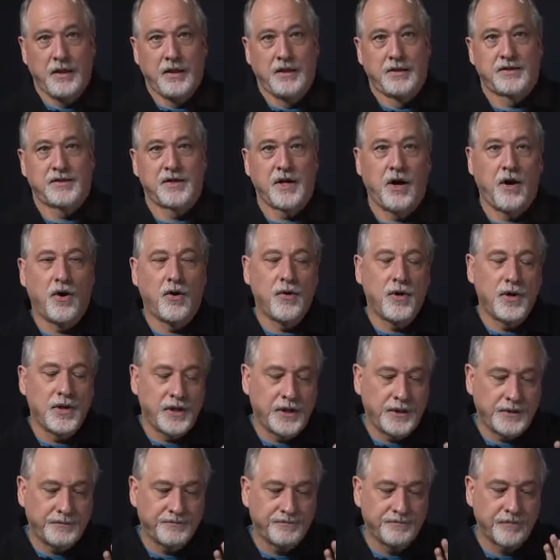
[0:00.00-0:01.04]
So
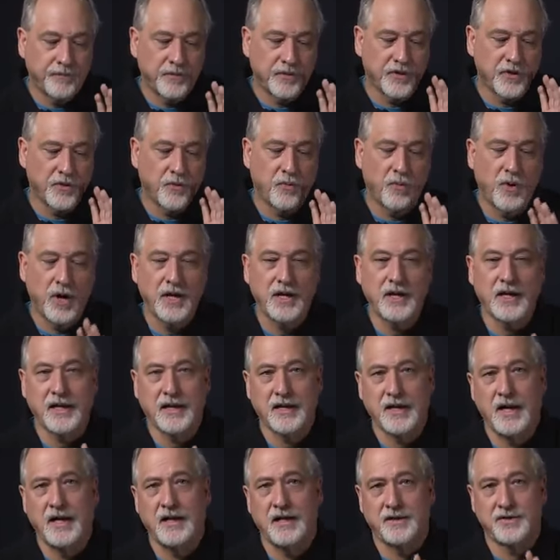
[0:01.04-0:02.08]
the one
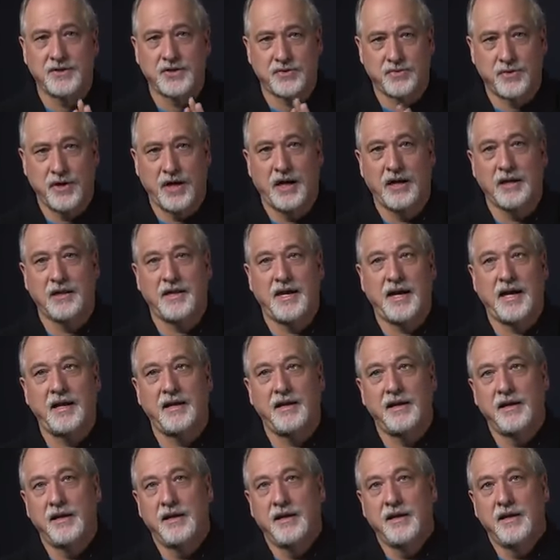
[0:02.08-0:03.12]
kind of string that